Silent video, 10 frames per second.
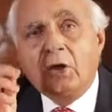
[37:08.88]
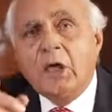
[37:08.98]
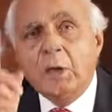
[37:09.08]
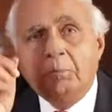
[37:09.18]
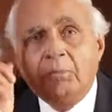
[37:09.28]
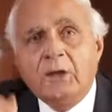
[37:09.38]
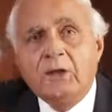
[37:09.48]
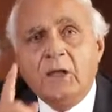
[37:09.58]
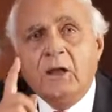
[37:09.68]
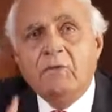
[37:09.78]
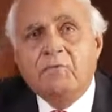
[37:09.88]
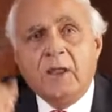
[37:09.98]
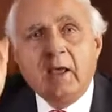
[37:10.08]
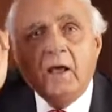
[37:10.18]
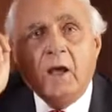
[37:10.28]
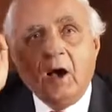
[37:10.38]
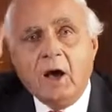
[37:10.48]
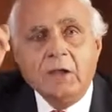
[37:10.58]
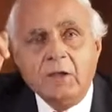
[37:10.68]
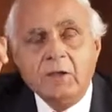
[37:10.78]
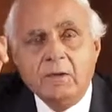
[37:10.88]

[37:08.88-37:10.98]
Keep the DLF flag high.